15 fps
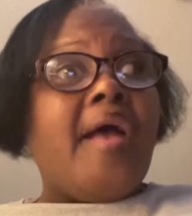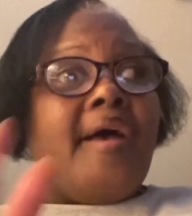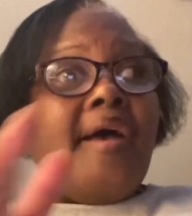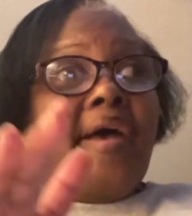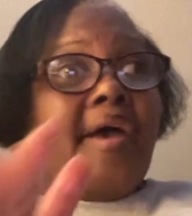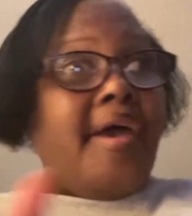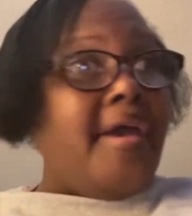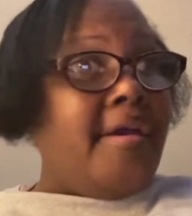
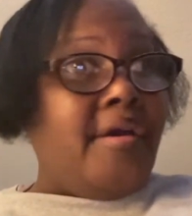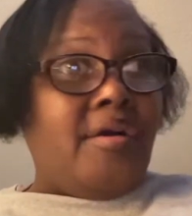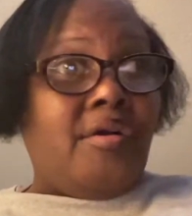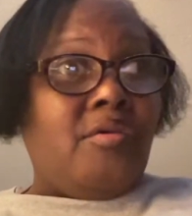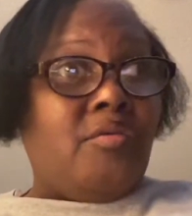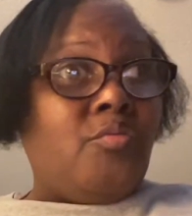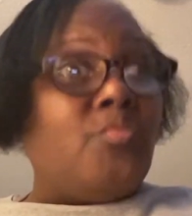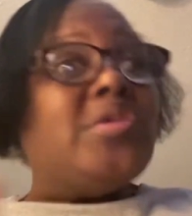
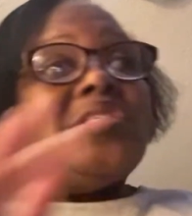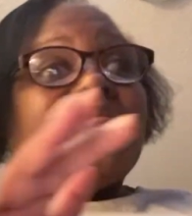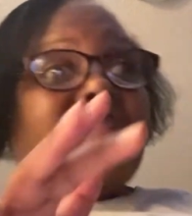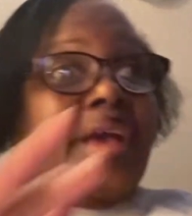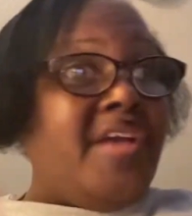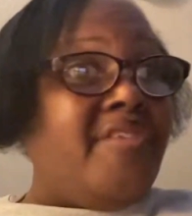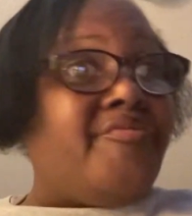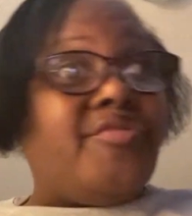Hell was
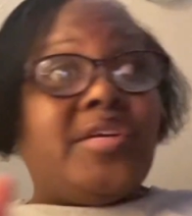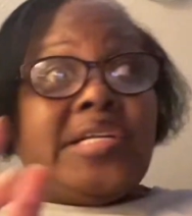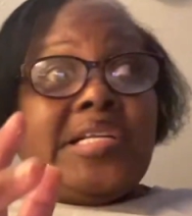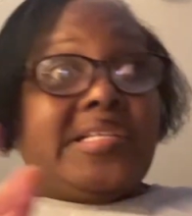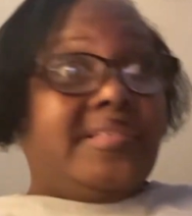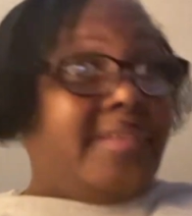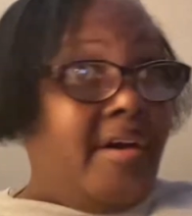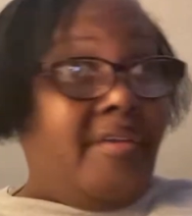made for the
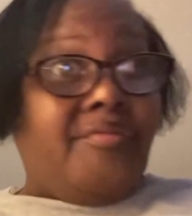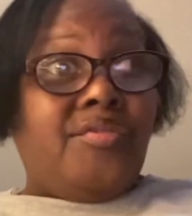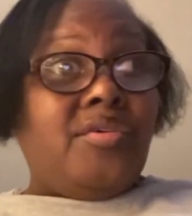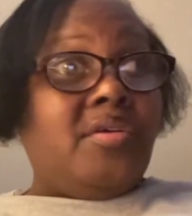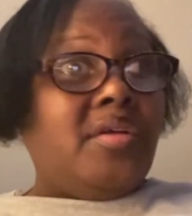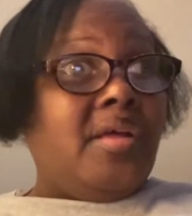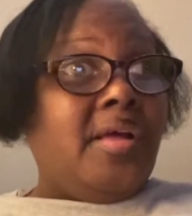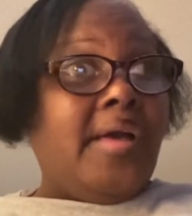devil
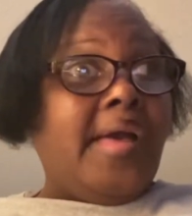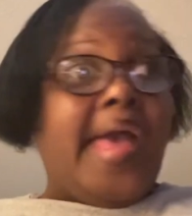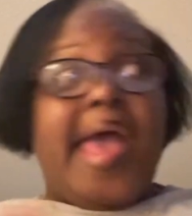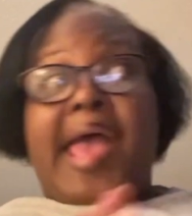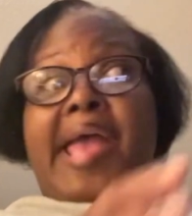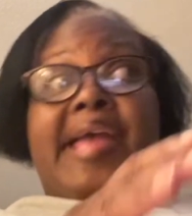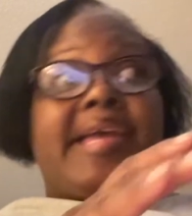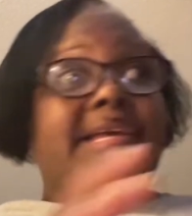
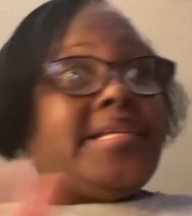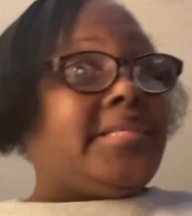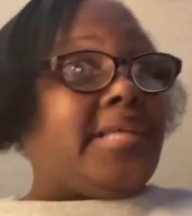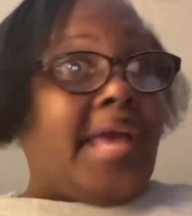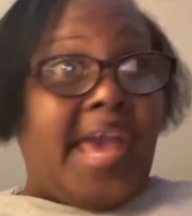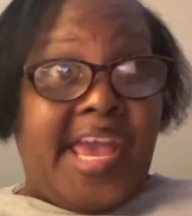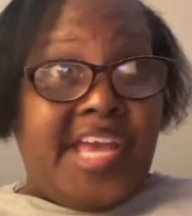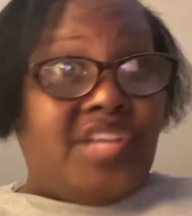and his
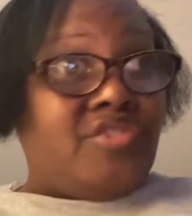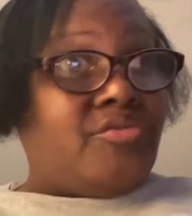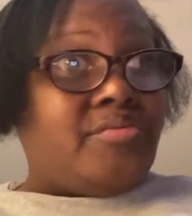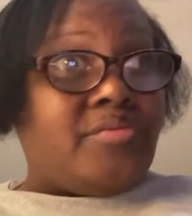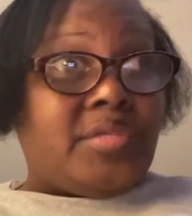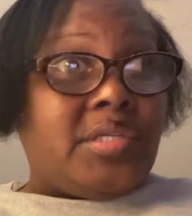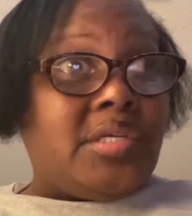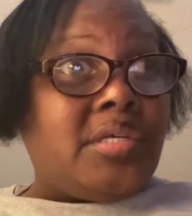
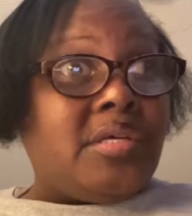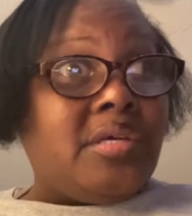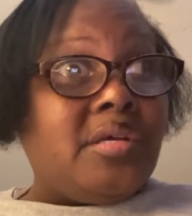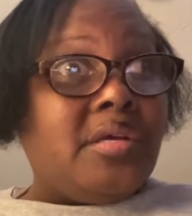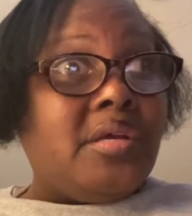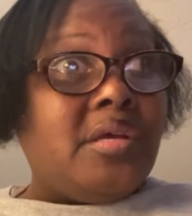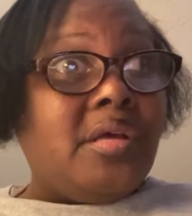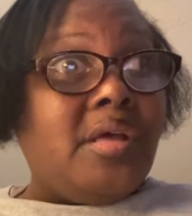angels.
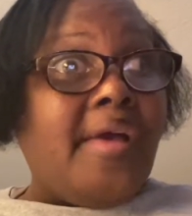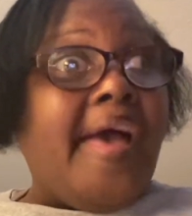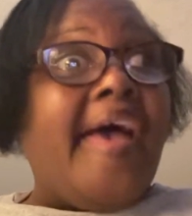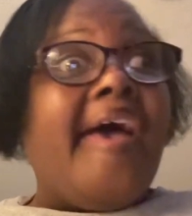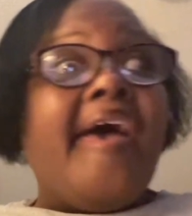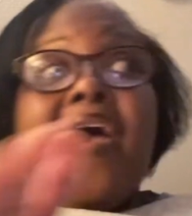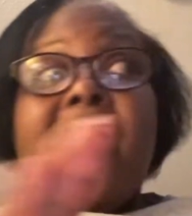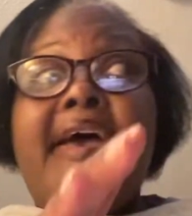
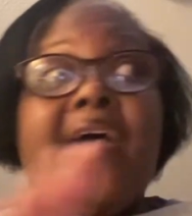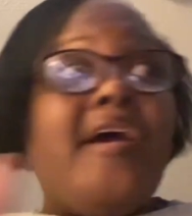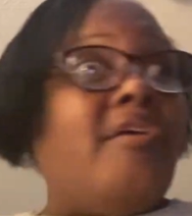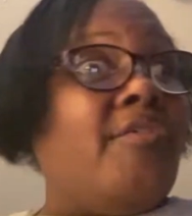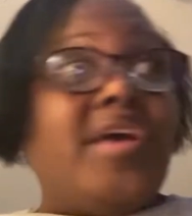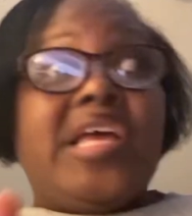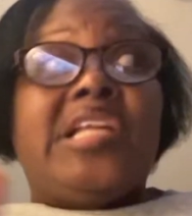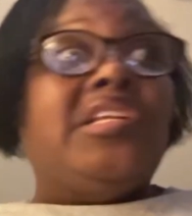Hell
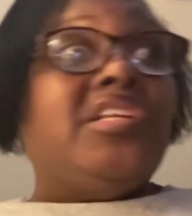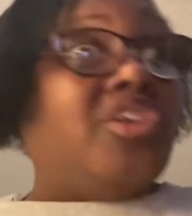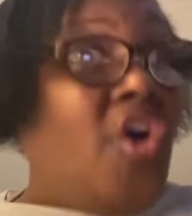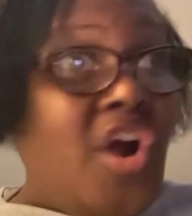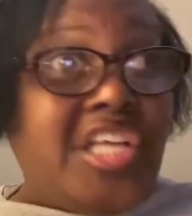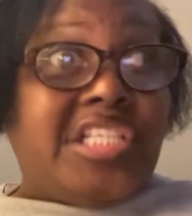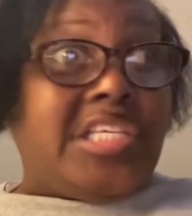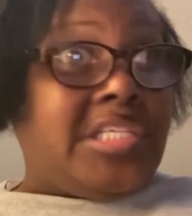
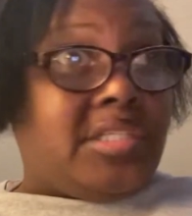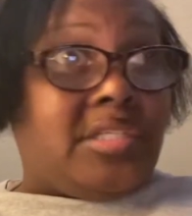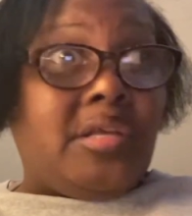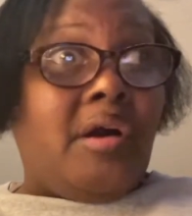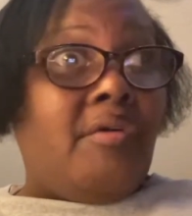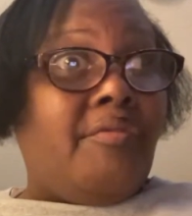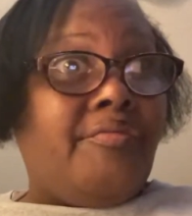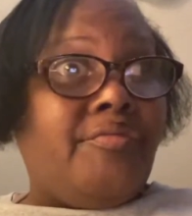enlarges
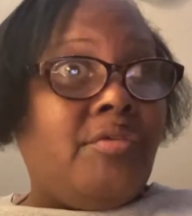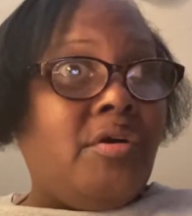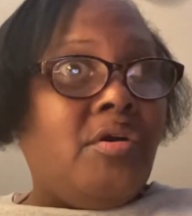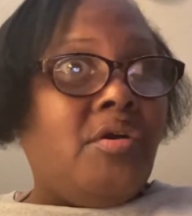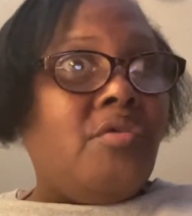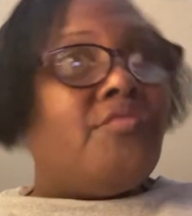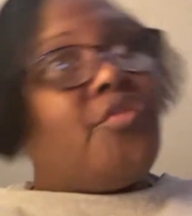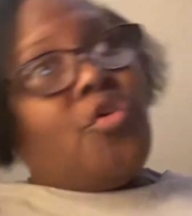itself
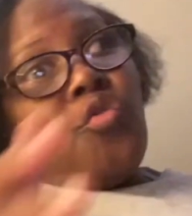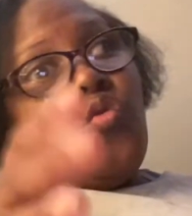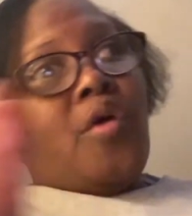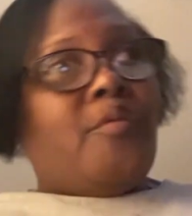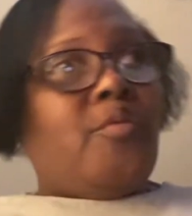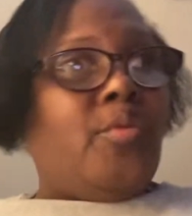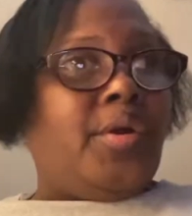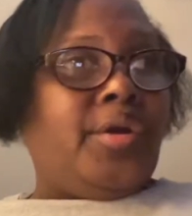for whoever
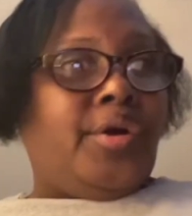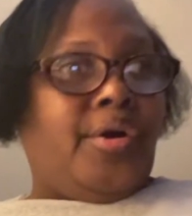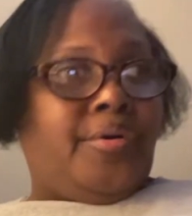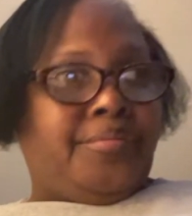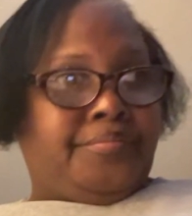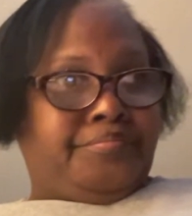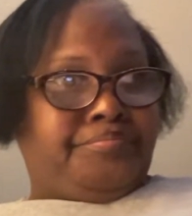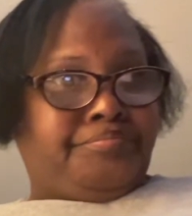want to go.
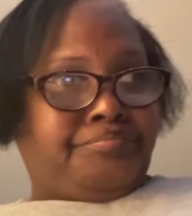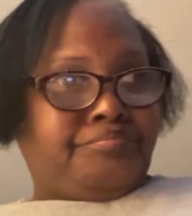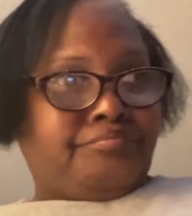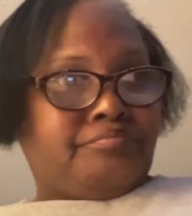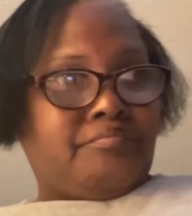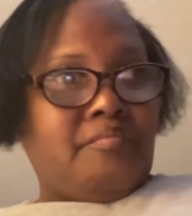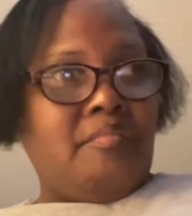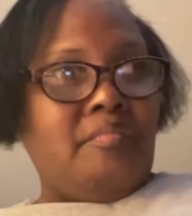
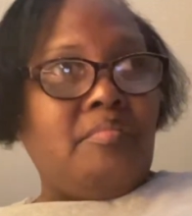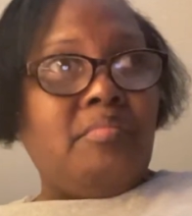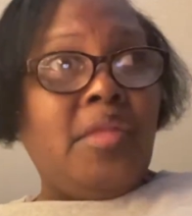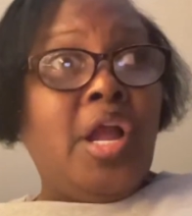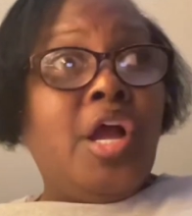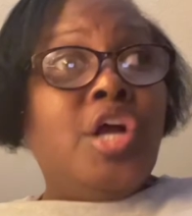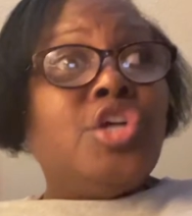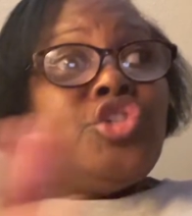
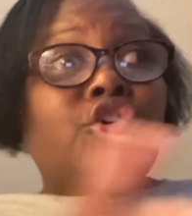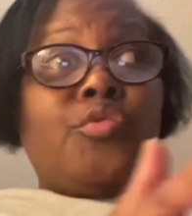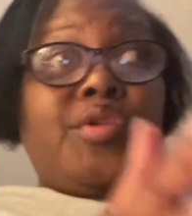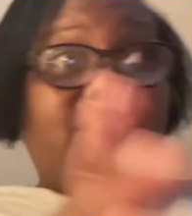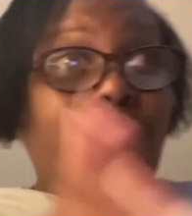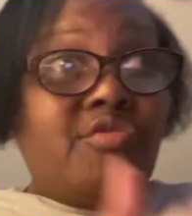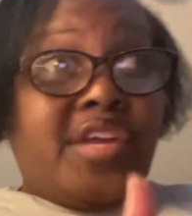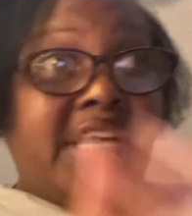So when
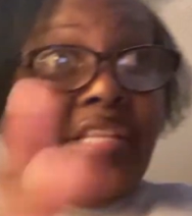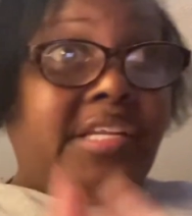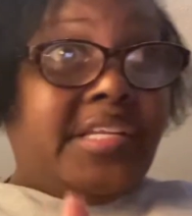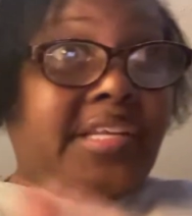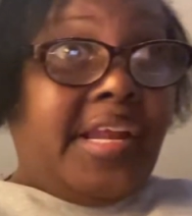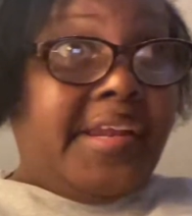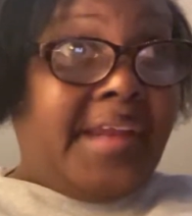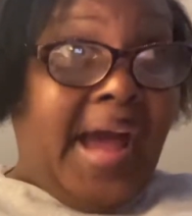you get to
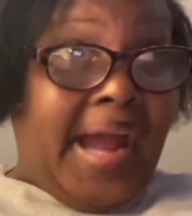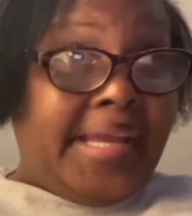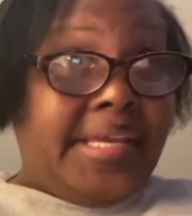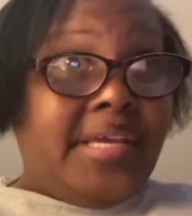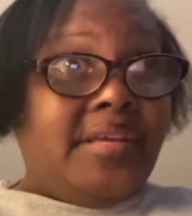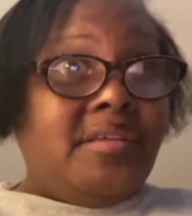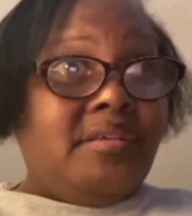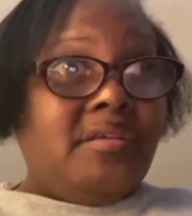
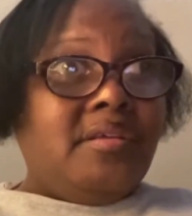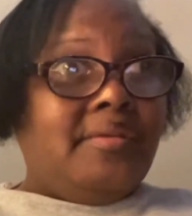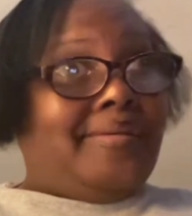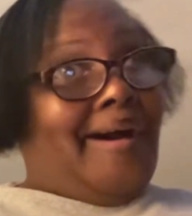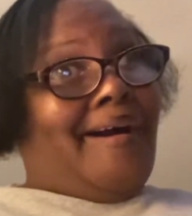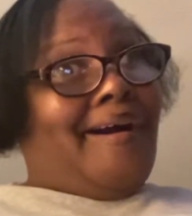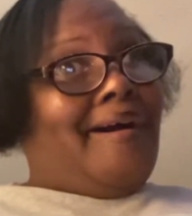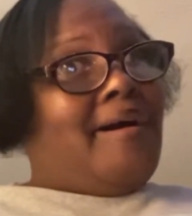denying
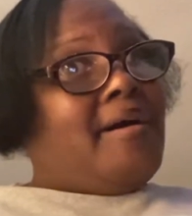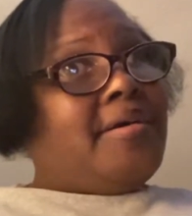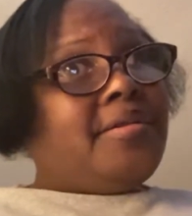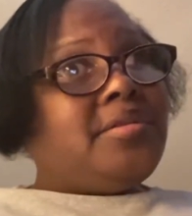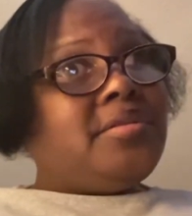God,